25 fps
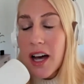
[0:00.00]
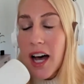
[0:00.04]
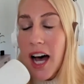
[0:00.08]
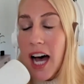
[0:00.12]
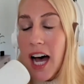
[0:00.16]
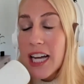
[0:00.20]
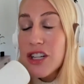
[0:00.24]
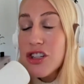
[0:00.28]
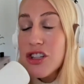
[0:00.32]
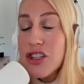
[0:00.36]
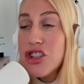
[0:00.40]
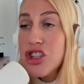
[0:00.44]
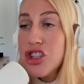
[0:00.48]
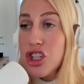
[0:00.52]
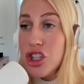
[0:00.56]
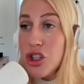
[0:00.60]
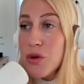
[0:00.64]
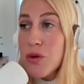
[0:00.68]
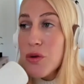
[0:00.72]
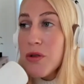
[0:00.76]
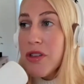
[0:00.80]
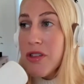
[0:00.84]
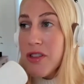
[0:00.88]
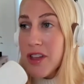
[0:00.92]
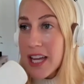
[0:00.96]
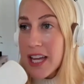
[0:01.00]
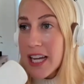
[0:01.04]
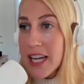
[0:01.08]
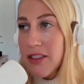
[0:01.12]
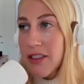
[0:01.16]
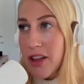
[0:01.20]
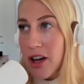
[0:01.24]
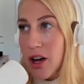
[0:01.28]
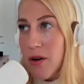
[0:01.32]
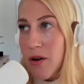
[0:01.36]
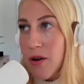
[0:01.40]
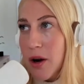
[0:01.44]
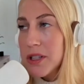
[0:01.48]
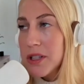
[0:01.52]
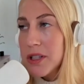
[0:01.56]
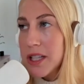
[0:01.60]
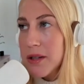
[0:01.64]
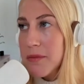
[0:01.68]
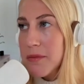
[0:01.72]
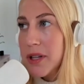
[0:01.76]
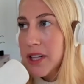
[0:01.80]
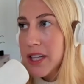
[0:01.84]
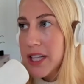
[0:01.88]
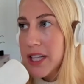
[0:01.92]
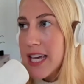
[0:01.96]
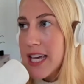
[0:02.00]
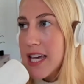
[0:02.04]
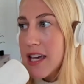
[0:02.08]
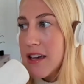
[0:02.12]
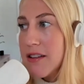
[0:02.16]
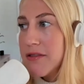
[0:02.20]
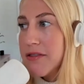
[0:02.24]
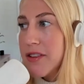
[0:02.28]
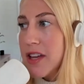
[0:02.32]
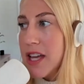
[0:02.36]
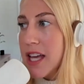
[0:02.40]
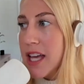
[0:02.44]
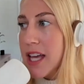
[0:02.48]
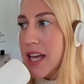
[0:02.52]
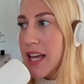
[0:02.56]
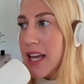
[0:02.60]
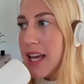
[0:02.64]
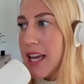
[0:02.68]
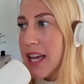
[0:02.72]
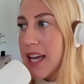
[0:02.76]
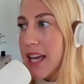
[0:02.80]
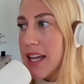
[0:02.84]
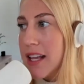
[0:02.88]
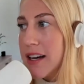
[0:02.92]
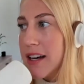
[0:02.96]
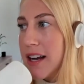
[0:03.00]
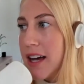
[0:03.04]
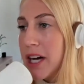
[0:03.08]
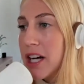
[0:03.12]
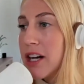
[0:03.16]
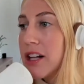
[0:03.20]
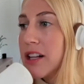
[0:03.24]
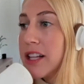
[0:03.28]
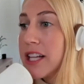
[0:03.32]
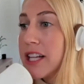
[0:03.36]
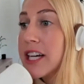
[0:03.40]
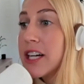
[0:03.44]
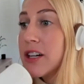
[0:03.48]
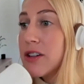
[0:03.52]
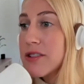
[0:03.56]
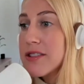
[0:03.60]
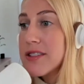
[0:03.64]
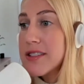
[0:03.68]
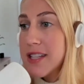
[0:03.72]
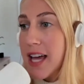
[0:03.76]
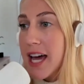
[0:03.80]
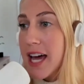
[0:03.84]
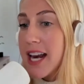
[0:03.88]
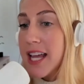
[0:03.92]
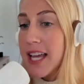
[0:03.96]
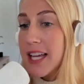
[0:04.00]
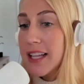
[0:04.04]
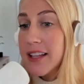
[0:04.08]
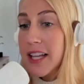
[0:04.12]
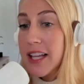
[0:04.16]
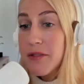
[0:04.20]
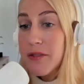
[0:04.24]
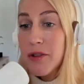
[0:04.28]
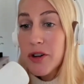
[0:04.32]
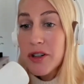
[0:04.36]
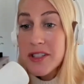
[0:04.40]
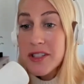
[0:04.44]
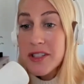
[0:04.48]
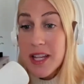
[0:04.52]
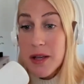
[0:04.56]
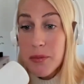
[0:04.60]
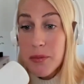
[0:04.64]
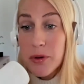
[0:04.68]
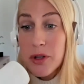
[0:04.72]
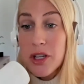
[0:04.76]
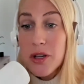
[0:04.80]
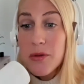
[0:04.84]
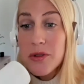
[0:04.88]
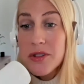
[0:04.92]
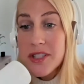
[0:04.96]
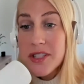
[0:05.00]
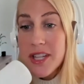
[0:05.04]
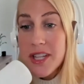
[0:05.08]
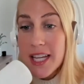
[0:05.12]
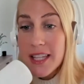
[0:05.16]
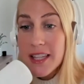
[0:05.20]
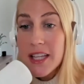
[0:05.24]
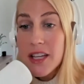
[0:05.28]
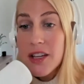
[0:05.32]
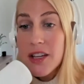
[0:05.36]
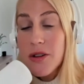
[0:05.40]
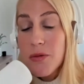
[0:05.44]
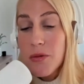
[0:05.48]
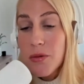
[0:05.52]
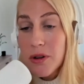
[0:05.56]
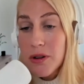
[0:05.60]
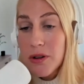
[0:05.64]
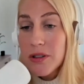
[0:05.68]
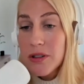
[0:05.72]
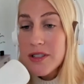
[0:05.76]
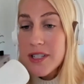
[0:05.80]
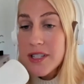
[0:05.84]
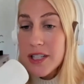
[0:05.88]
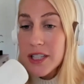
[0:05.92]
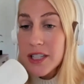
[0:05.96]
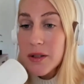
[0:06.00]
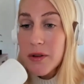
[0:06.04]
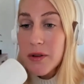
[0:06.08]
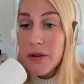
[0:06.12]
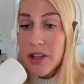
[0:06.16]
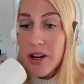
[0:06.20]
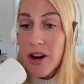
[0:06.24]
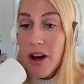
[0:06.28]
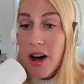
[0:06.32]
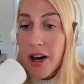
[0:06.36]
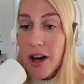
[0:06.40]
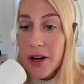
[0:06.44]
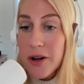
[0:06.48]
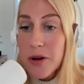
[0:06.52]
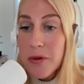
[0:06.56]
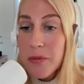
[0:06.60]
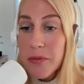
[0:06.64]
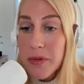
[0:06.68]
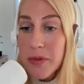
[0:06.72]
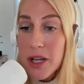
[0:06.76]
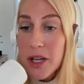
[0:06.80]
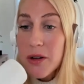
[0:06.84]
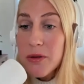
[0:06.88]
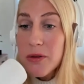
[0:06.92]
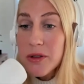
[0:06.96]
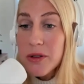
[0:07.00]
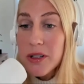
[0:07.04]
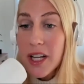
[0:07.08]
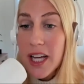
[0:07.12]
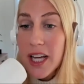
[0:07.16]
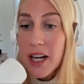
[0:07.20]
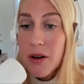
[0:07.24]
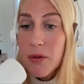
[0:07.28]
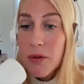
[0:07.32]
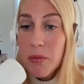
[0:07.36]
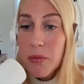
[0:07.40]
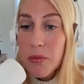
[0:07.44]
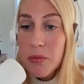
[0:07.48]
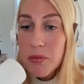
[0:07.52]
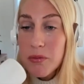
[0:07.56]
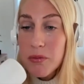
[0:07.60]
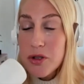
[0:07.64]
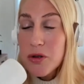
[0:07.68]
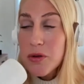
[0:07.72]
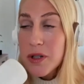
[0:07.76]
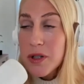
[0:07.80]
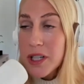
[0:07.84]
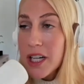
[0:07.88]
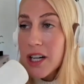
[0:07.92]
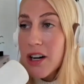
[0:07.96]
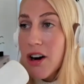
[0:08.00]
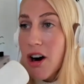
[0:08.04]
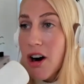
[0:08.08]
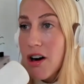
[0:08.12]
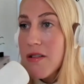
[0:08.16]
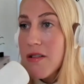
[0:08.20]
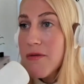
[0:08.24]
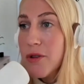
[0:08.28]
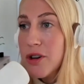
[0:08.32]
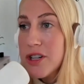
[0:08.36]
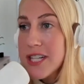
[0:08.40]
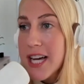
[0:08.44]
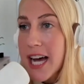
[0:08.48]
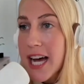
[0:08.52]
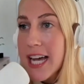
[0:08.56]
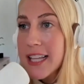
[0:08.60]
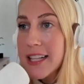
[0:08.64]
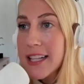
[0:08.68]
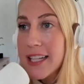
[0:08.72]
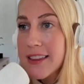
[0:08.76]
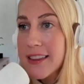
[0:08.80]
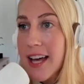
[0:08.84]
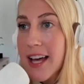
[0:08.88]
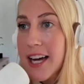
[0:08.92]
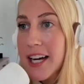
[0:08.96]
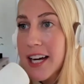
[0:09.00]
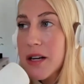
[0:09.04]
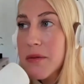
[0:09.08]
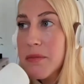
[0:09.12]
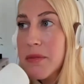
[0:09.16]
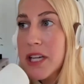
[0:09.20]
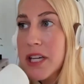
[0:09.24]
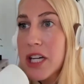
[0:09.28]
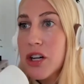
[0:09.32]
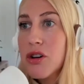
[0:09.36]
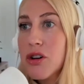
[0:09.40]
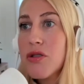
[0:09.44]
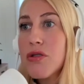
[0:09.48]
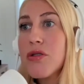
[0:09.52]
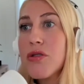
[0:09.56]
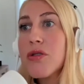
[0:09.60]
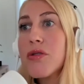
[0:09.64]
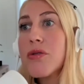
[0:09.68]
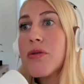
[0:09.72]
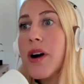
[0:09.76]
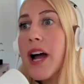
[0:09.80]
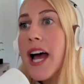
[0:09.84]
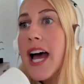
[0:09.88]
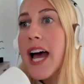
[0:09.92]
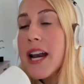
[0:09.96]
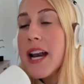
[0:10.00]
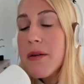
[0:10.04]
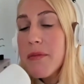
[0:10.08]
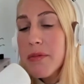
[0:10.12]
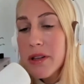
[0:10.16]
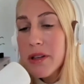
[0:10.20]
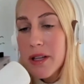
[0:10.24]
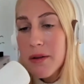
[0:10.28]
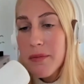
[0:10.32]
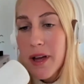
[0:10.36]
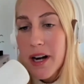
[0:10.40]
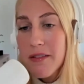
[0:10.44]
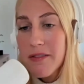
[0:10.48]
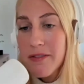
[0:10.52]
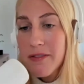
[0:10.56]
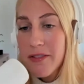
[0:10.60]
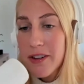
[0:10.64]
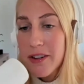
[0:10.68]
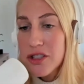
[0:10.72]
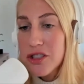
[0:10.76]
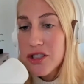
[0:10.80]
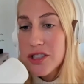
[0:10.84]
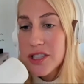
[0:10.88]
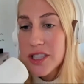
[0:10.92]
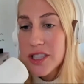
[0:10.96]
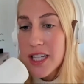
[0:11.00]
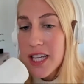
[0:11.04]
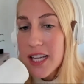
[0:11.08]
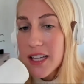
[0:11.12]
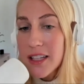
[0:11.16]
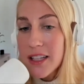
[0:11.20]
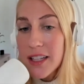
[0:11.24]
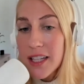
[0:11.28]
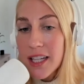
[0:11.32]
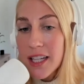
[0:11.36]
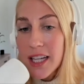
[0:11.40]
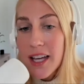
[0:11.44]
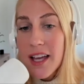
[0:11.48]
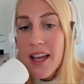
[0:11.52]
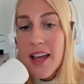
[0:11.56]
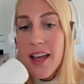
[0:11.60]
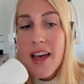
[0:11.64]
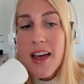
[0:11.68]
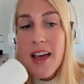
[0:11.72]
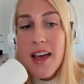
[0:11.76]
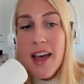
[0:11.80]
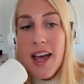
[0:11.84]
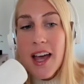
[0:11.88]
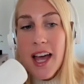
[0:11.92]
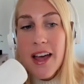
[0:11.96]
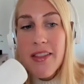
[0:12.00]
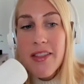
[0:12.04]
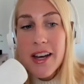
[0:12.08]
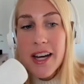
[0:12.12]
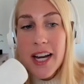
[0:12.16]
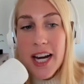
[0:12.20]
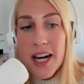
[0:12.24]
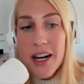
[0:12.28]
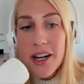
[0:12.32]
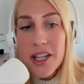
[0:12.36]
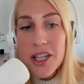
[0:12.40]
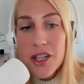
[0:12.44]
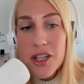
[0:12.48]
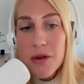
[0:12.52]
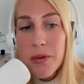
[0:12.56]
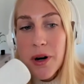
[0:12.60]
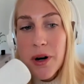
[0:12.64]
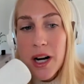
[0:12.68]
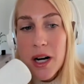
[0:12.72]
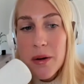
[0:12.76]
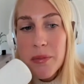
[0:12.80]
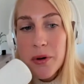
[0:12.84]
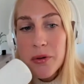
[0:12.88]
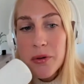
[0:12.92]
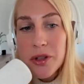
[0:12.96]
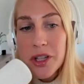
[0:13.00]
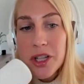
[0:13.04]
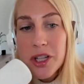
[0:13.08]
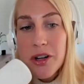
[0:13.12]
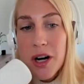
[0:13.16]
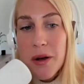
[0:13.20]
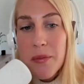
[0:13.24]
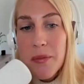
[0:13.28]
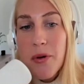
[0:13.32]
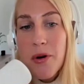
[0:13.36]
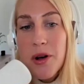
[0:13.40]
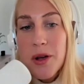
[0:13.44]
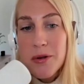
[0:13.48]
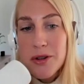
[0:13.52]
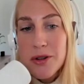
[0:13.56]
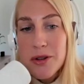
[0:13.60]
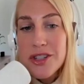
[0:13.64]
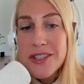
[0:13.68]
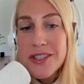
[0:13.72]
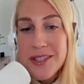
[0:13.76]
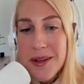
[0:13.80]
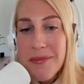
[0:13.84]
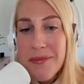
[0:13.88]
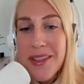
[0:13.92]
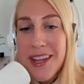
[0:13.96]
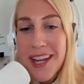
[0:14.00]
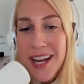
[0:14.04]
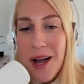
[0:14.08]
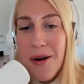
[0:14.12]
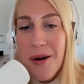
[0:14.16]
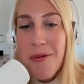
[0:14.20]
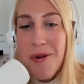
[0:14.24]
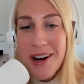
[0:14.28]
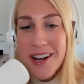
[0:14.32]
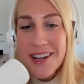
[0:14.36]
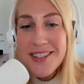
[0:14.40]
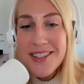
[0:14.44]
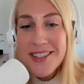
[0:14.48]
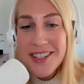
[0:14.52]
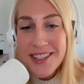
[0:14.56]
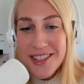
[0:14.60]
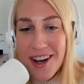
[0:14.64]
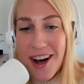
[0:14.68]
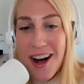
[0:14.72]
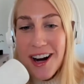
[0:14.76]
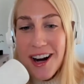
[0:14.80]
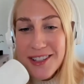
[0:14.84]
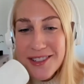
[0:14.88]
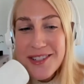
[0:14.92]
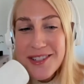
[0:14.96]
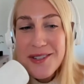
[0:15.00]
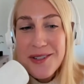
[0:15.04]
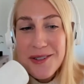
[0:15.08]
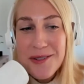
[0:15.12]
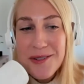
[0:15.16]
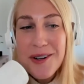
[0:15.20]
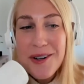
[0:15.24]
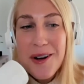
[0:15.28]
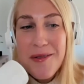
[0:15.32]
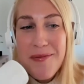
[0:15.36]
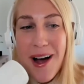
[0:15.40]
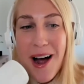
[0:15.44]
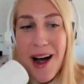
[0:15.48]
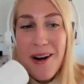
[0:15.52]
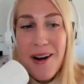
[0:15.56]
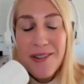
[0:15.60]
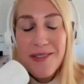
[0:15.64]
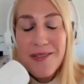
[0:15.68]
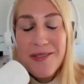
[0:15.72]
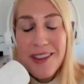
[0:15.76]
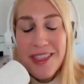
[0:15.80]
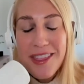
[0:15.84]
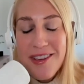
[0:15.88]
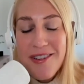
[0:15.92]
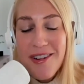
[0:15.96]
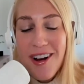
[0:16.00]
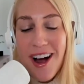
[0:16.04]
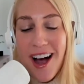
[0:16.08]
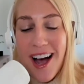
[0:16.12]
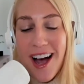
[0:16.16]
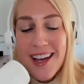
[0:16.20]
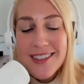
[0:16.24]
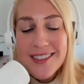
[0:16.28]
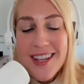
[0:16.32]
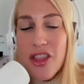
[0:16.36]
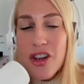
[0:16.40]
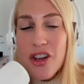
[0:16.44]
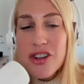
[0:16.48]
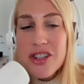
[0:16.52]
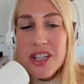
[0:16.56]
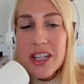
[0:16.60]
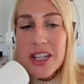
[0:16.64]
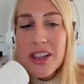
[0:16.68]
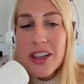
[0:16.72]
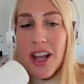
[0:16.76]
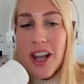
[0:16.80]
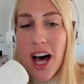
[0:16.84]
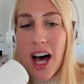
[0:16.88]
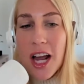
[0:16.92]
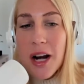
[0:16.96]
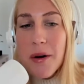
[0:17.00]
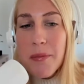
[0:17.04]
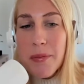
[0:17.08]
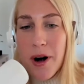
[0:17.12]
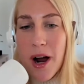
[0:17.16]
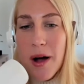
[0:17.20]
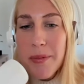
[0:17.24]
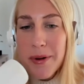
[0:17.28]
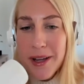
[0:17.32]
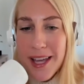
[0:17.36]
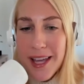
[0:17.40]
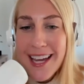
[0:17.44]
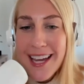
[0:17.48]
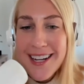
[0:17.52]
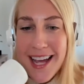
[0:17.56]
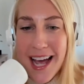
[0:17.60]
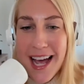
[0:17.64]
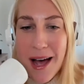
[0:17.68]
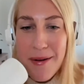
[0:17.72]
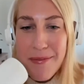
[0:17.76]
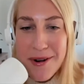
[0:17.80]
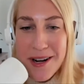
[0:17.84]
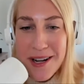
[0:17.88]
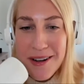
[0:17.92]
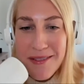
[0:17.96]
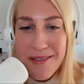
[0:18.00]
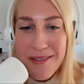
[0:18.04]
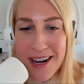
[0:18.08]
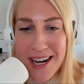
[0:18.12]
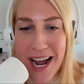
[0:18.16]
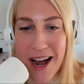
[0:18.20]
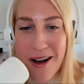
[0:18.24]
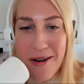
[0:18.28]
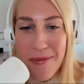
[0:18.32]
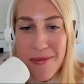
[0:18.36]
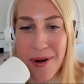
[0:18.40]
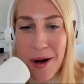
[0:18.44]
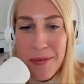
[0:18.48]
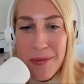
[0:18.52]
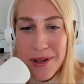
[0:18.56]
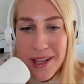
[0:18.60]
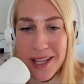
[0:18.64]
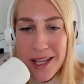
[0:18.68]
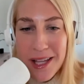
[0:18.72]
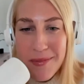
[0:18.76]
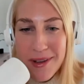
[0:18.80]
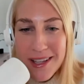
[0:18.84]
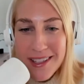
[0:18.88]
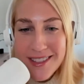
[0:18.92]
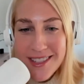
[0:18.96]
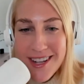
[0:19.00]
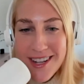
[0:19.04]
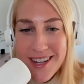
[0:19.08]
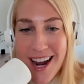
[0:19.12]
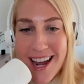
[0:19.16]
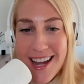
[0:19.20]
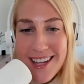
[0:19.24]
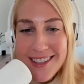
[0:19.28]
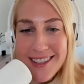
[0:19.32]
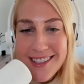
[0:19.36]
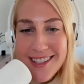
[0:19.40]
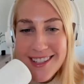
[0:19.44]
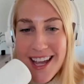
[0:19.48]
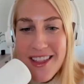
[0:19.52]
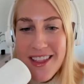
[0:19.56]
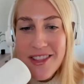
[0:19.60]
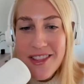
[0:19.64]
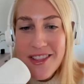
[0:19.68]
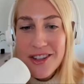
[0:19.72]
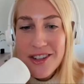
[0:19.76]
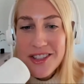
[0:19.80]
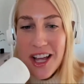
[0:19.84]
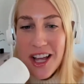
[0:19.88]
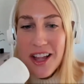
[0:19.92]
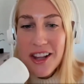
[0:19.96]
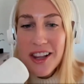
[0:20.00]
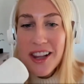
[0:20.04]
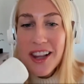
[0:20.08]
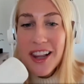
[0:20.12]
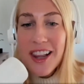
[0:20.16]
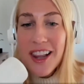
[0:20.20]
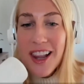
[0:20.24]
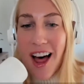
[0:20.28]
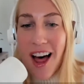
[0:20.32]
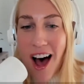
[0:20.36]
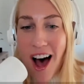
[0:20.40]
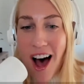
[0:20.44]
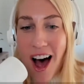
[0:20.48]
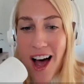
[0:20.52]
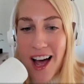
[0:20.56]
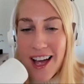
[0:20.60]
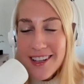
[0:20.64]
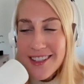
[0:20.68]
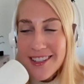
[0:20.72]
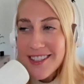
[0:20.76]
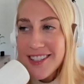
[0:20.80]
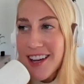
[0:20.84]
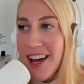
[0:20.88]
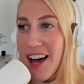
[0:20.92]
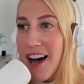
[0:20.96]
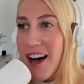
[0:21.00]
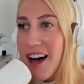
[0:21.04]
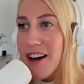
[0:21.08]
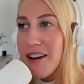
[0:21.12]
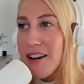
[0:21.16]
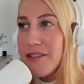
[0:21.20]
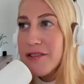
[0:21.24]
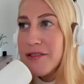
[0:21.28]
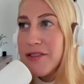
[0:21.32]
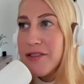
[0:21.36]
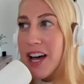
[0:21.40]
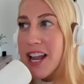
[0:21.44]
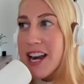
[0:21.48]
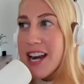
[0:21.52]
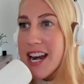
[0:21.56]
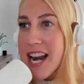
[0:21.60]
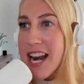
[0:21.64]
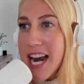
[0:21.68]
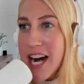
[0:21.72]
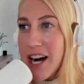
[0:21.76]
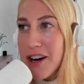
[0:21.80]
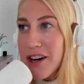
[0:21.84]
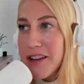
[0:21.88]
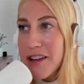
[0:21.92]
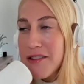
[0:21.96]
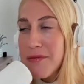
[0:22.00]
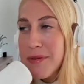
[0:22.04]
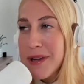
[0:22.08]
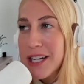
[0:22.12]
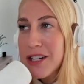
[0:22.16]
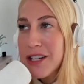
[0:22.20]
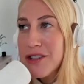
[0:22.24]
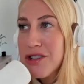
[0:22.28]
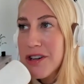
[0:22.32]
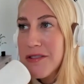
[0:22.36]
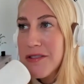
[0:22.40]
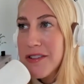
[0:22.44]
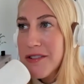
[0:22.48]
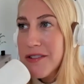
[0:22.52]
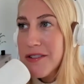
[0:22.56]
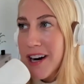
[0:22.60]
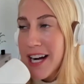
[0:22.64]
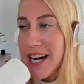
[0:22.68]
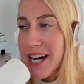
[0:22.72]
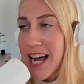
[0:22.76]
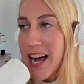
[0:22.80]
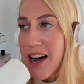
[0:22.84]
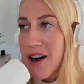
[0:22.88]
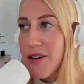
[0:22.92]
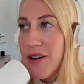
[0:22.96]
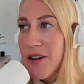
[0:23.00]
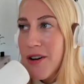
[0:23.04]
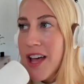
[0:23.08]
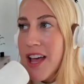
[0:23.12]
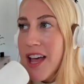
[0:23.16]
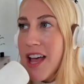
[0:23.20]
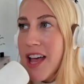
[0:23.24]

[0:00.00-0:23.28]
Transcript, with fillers: I do think, though, I really believe in a clinical setting, like, for example, you were saying that you were dealing with an autoimmune, like doing a carnivore diet like that can be incredibly beneficial and healing. And then Harry, you brought up a really great point, which is something I wanted to talk to about with you guys. There's a lot of propaganda happening right now about plant-based diets. And there's a lot of a narrative being driven right now